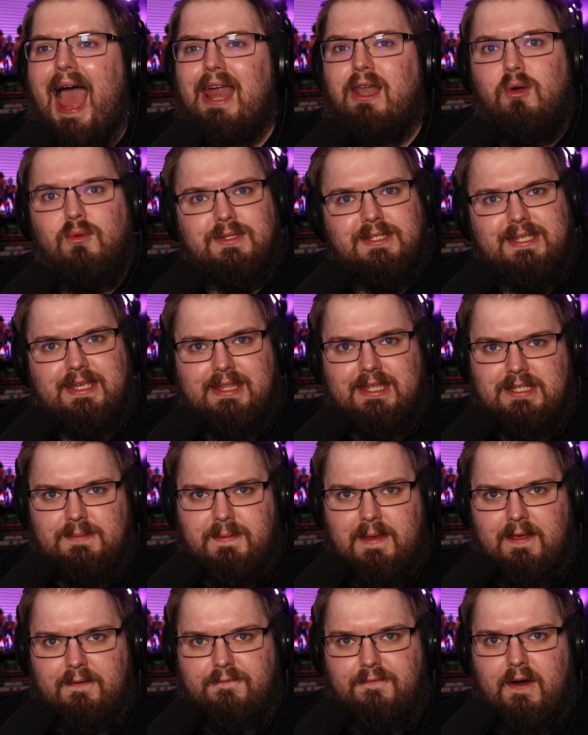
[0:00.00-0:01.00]
don't see this
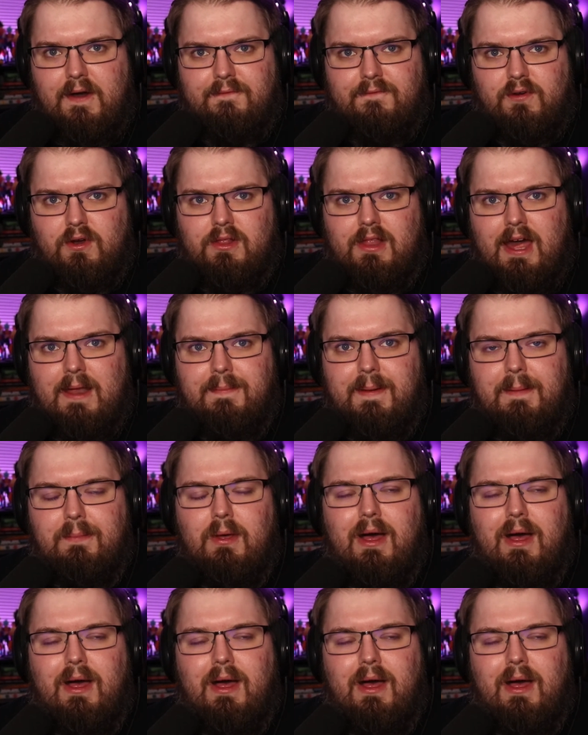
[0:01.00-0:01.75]
being fun for a lot of people.